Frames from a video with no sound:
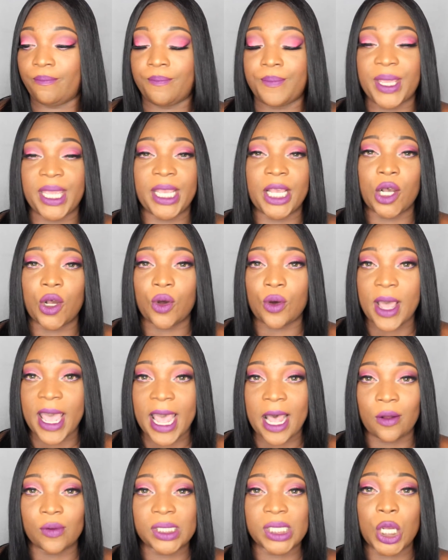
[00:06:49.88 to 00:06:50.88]
big old
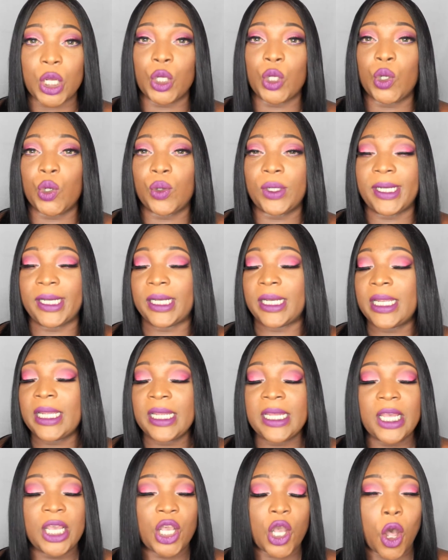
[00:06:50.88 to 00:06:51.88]
household and
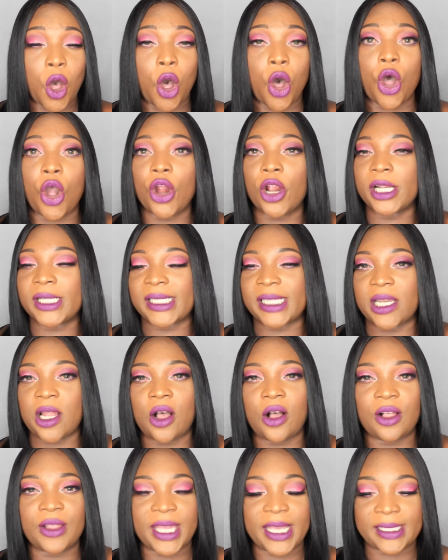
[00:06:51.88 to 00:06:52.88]
cars and
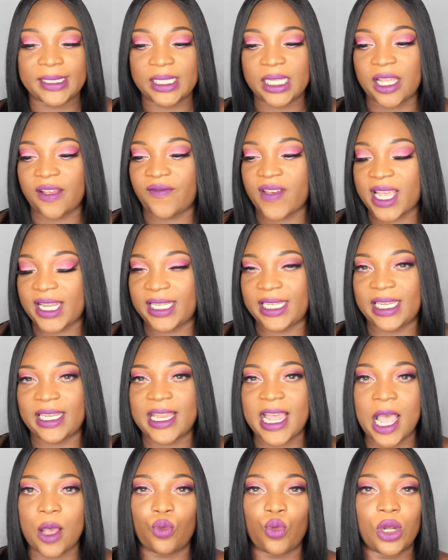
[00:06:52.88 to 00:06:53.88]
all that stuff. I did
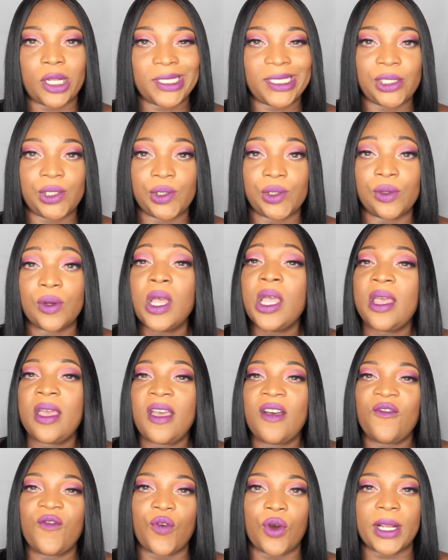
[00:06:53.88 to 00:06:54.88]
not want to
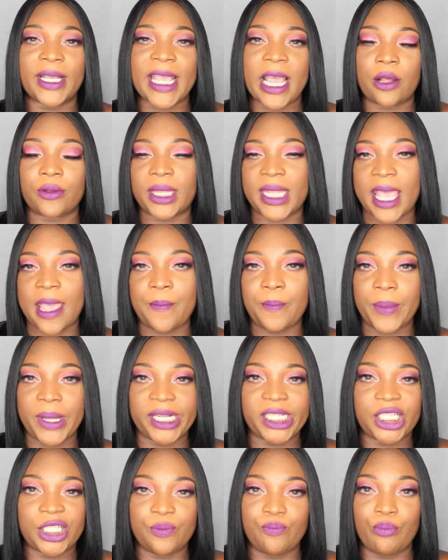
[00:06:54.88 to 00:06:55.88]
fork out that
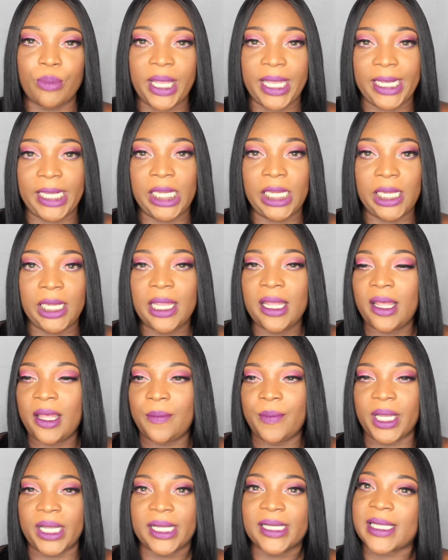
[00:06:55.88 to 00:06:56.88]
much money
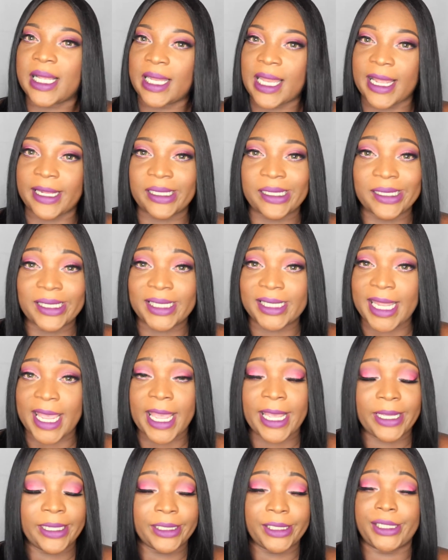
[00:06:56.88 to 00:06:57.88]
because I like to
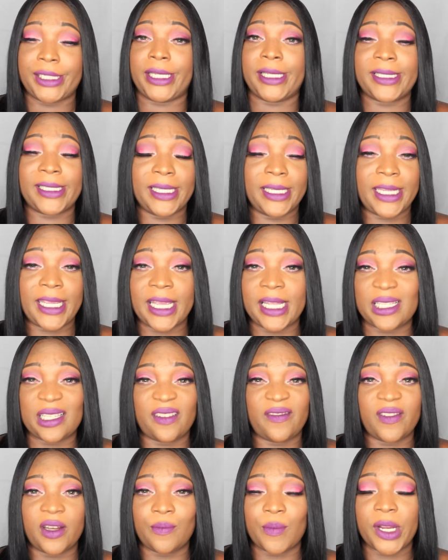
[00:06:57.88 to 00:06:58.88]
stack just in case
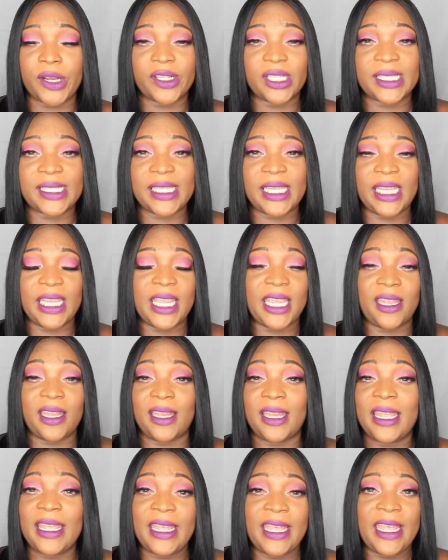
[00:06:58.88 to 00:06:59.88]
of an emergency,
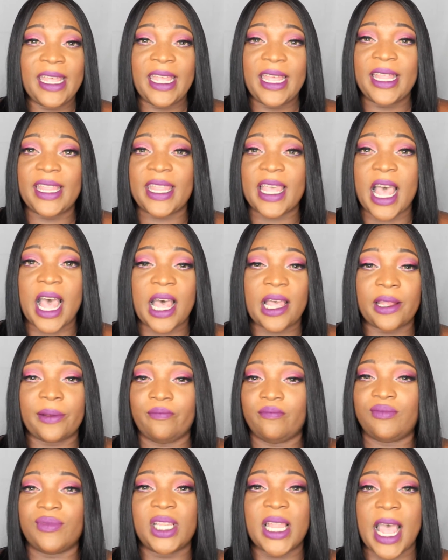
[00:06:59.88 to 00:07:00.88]
and
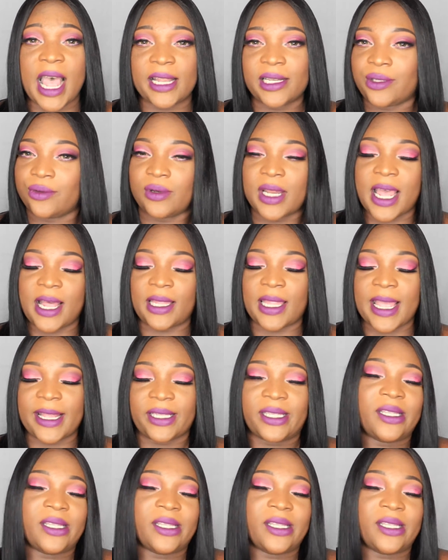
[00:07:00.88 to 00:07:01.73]
I do not like